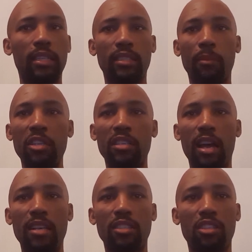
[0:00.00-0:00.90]
some of these
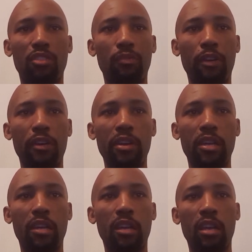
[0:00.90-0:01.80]
guys are just
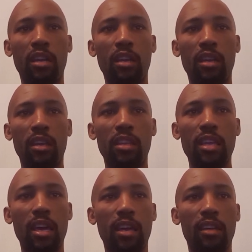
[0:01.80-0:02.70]
very,
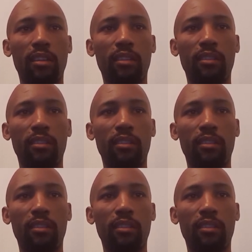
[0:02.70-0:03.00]
it's